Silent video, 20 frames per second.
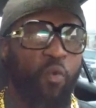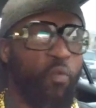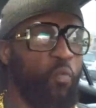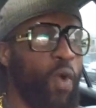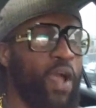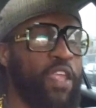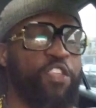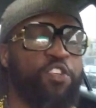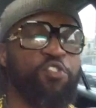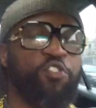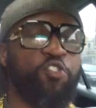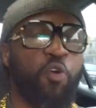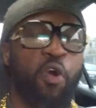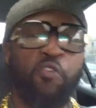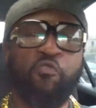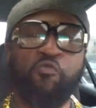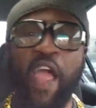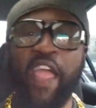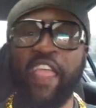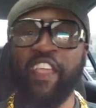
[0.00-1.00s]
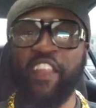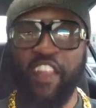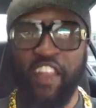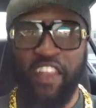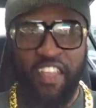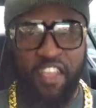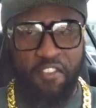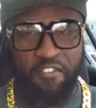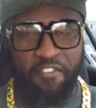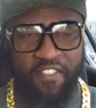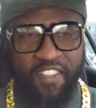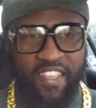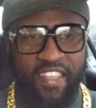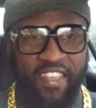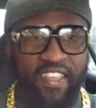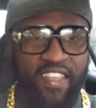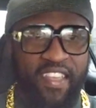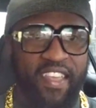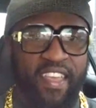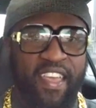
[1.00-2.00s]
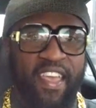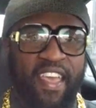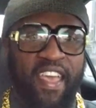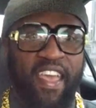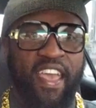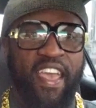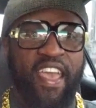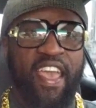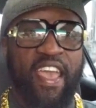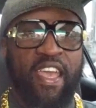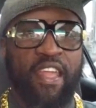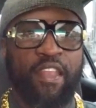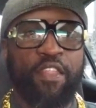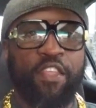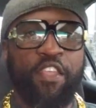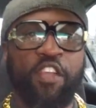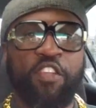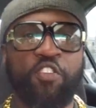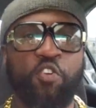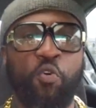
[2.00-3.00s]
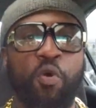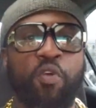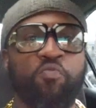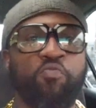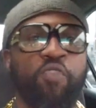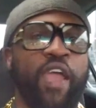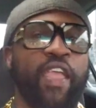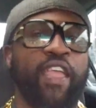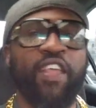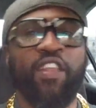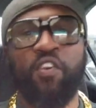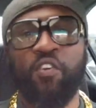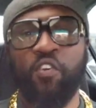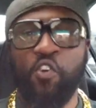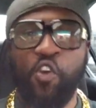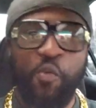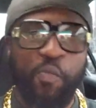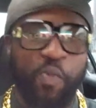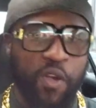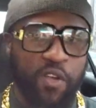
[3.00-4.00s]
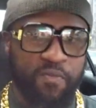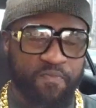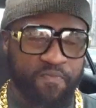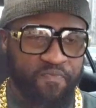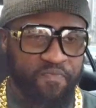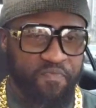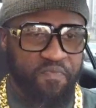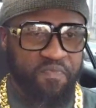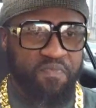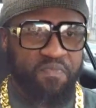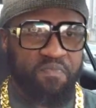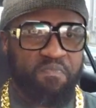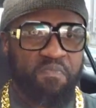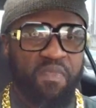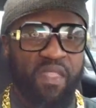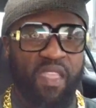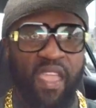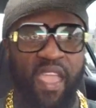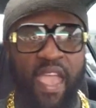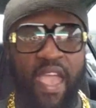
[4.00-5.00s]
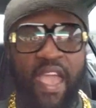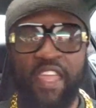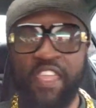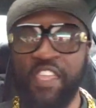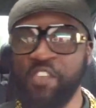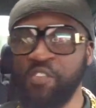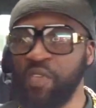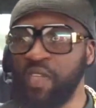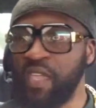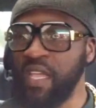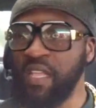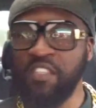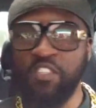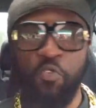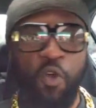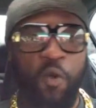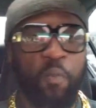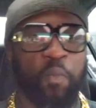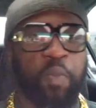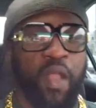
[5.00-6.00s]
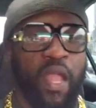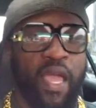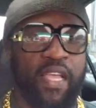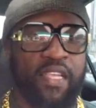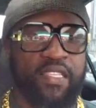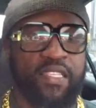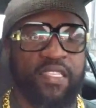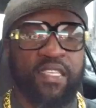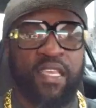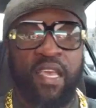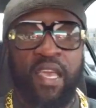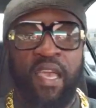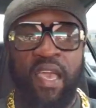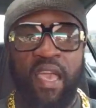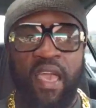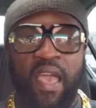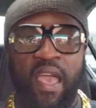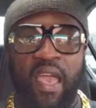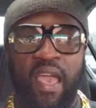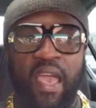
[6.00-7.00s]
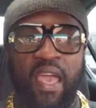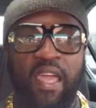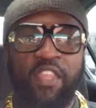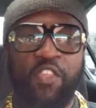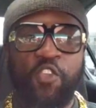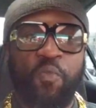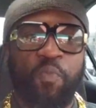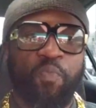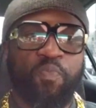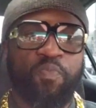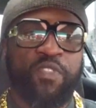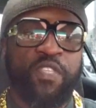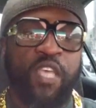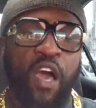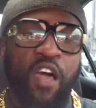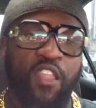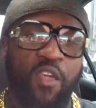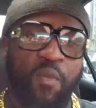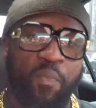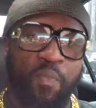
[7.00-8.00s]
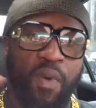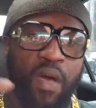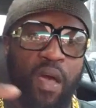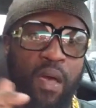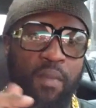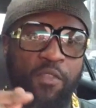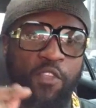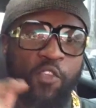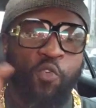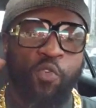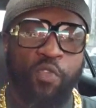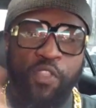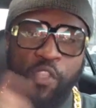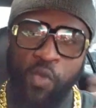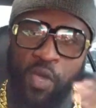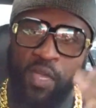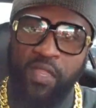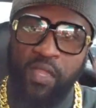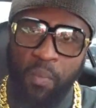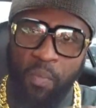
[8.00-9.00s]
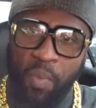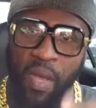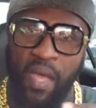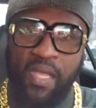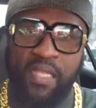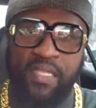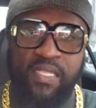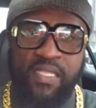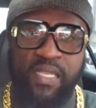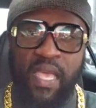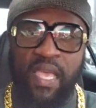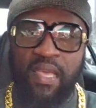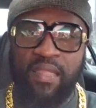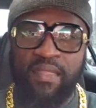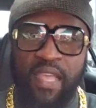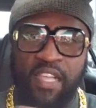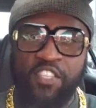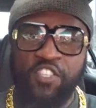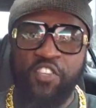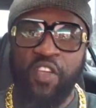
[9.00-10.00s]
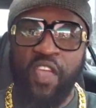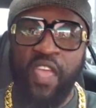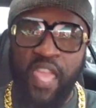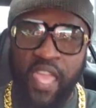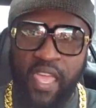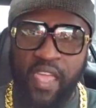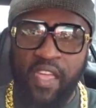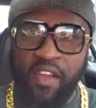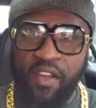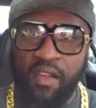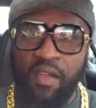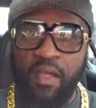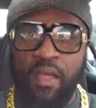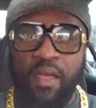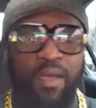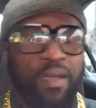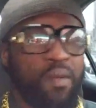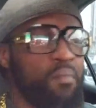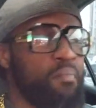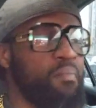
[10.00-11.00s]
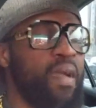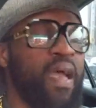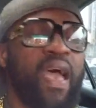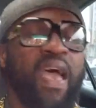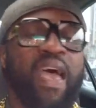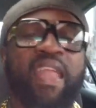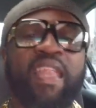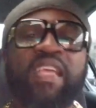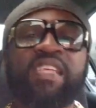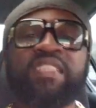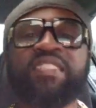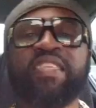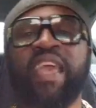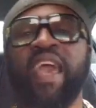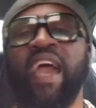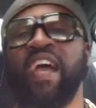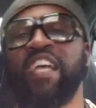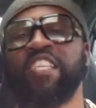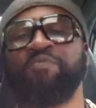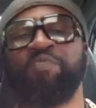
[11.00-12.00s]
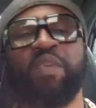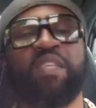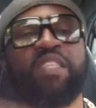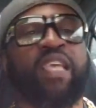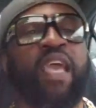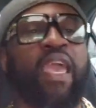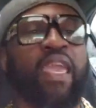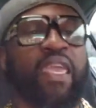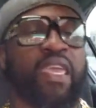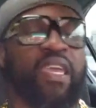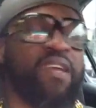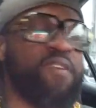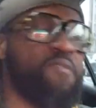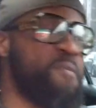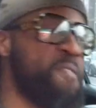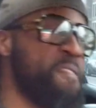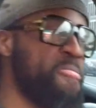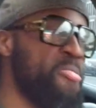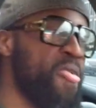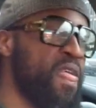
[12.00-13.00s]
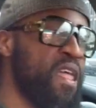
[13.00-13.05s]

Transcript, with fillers: when you're doing regular Lyft and you're doing regular uber and you get to a place and you tell the um, you you hit the button saying that you're here man these cats be taking